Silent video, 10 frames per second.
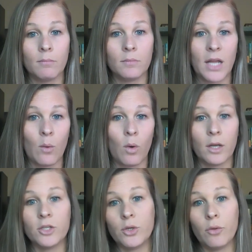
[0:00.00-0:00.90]
day
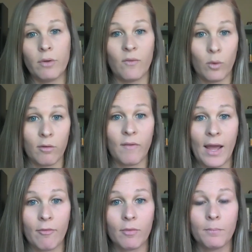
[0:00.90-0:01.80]
1, 2, 3, 4, and
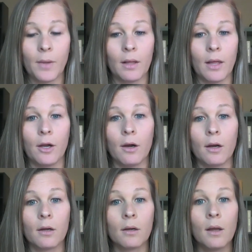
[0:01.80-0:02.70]
5 at Glenkirk.
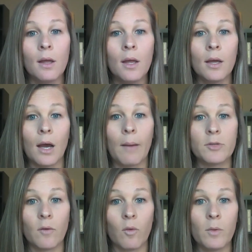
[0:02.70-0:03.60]

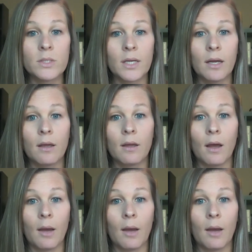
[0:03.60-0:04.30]
So for music,